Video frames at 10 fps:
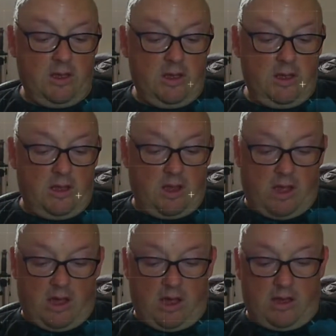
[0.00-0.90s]

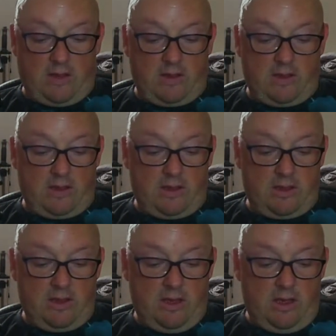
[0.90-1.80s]
There's
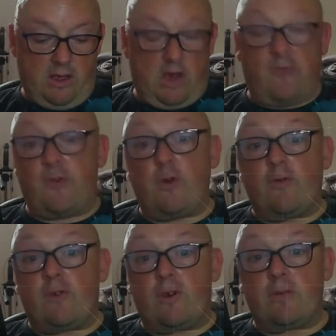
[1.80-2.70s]
a few
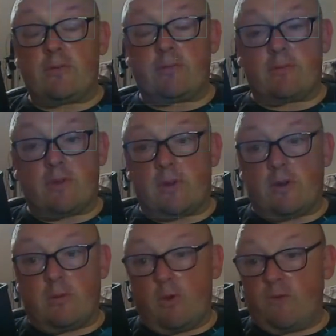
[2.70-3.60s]
other
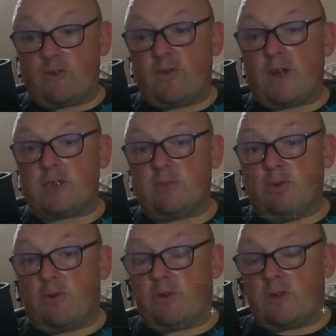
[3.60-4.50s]
Law of Attraction
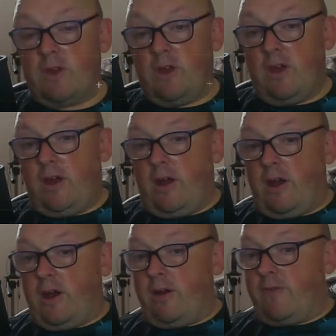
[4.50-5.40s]
books
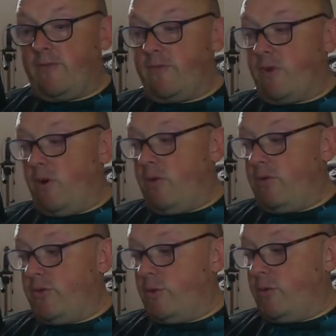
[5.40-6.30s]
I've got
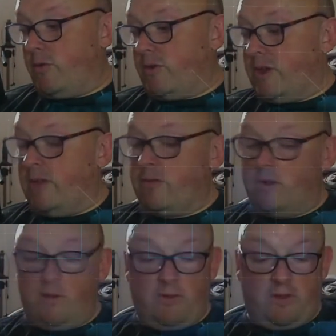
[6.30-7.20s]
that were on the Kindle
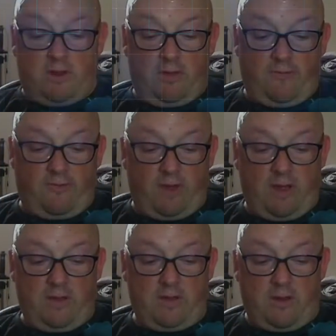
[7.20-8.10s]
Unlimited free,
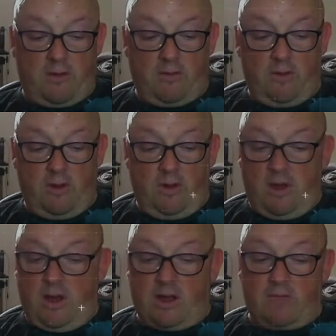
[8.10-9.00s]
so I
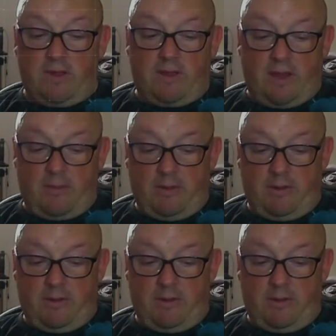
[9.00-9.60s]
can read them.